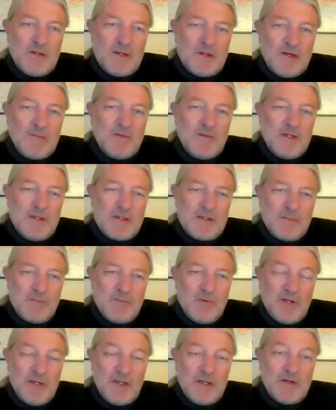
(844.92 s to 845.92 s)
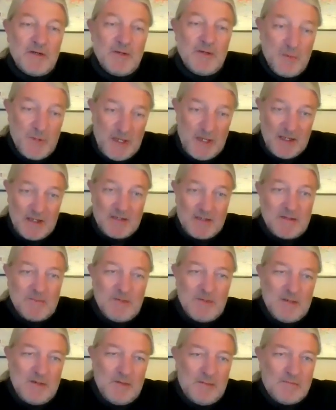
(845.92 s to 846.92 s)
that Kermit is importing it, or you guys, I
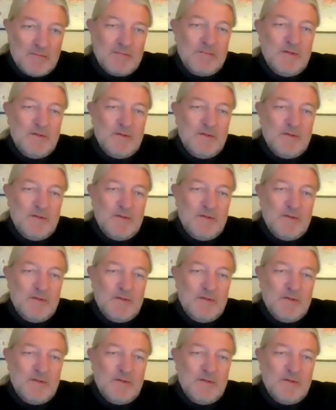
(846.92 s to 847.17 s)
mean,